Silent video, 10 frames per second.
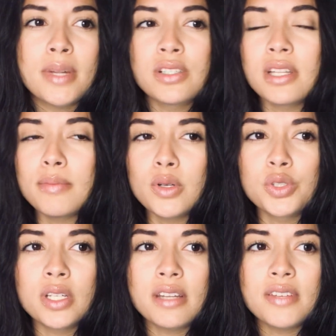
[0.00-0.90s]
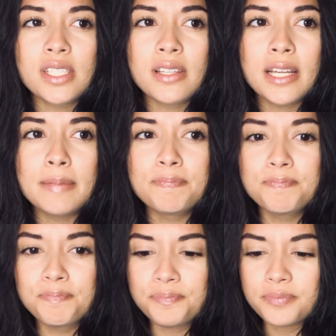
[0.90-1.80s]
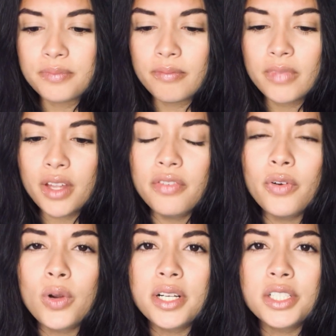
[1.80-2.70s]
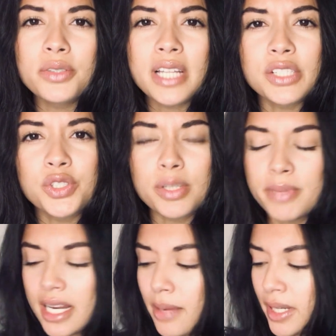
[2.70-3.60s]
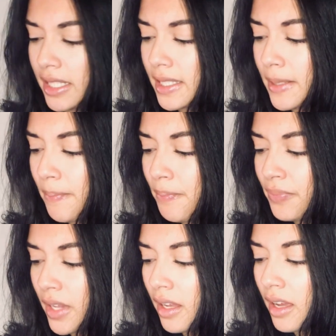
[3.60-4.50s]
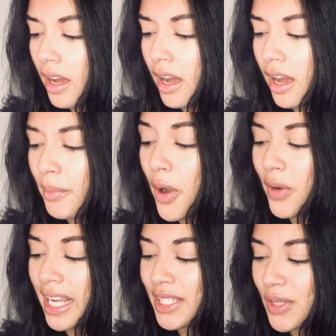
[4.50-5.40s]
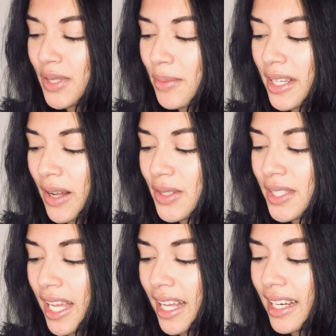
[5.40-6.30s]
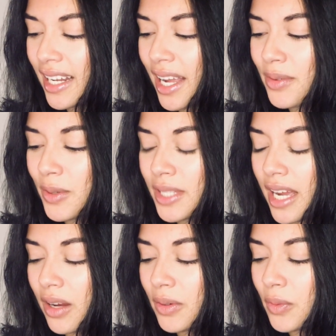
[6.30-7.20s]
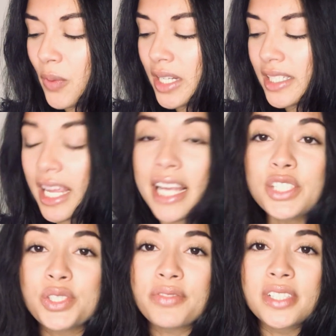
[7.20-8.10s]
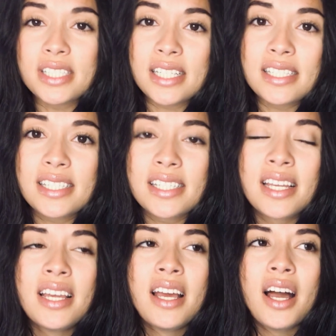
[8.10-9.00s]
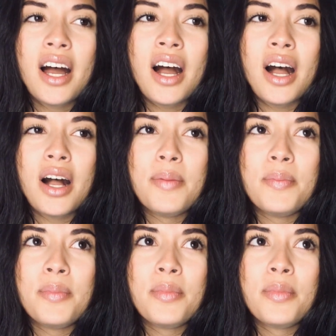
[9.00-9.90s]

mentally, emotionally, physically, for your relationship dynamics. Um, okay, so something else that I wrote down was age differences. Um,